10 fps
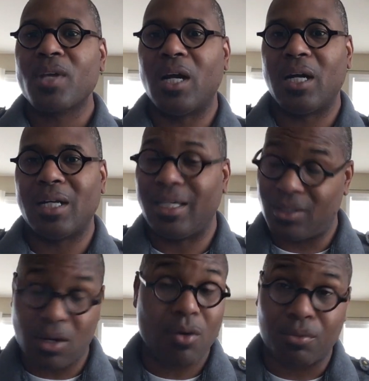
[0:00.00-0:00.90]
Uh, and
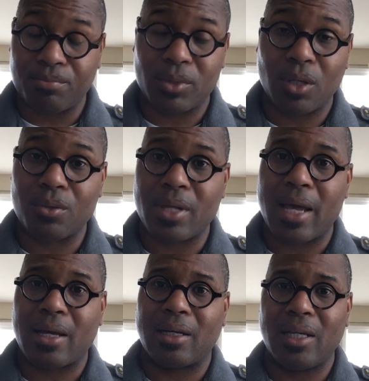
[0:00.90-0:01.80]
know, know
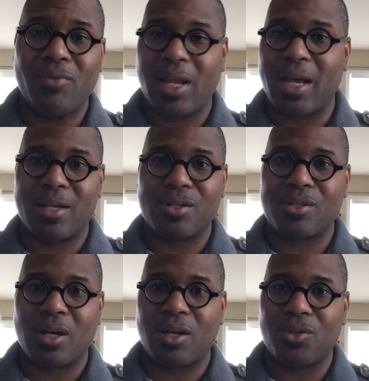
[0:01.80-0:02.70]
that uh, even as uh,